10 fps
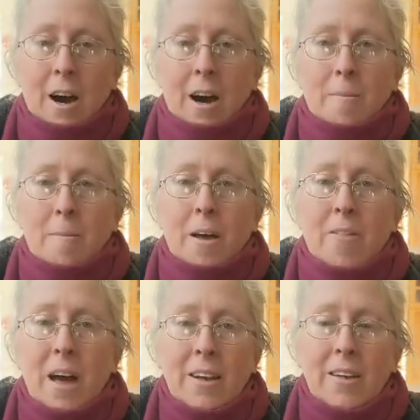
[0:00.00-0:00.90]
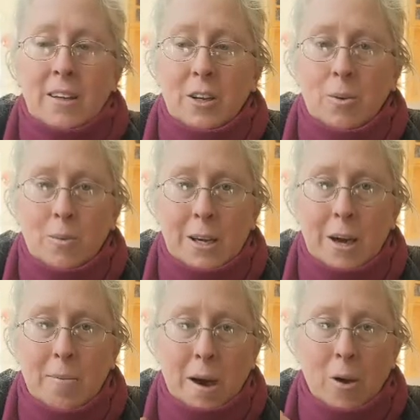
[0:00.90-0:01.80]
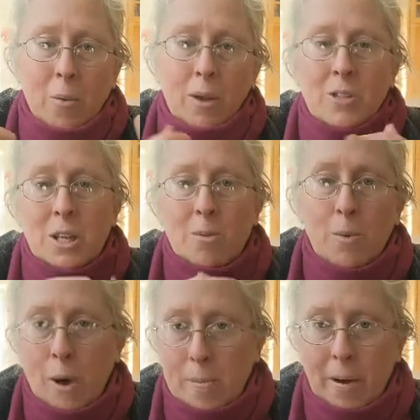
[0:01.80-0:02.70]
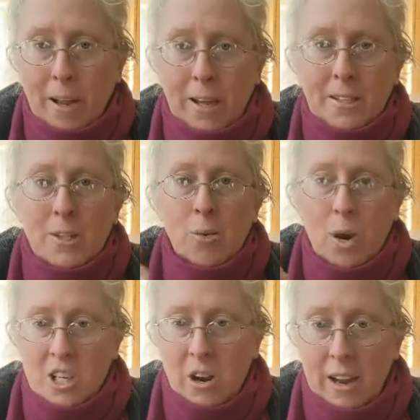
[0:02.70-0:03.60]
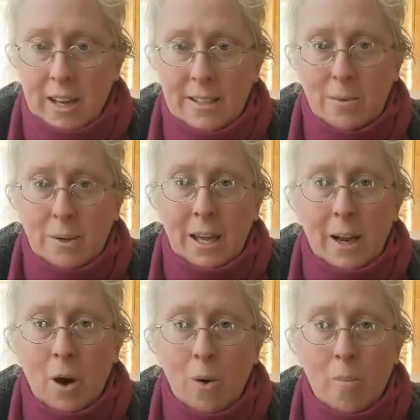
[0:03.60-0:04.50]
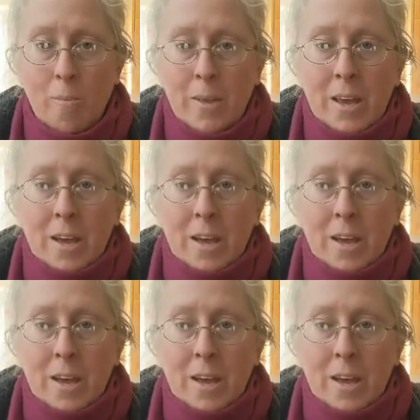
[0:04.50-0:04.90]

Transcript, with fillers: Um, and then, you know, when we come out, we usually will wipe our hands or wash our hands when we get home.